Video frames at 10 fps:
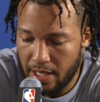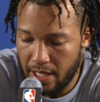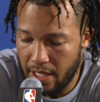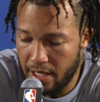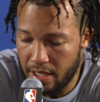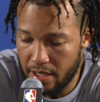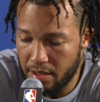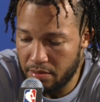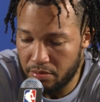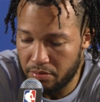I
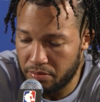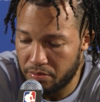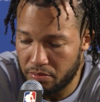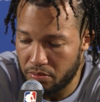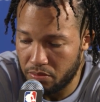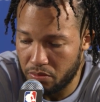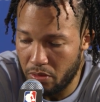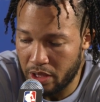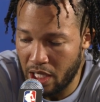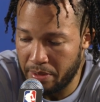uh, we
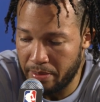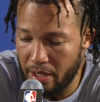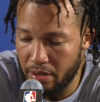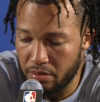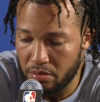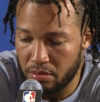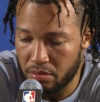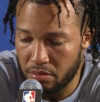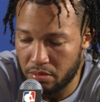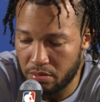just gotta be better.
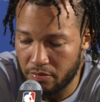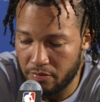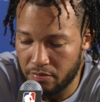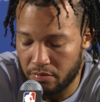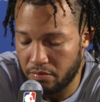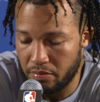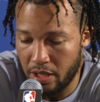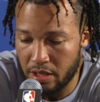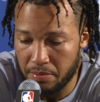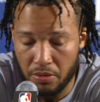Plain
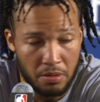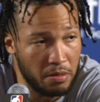and simple.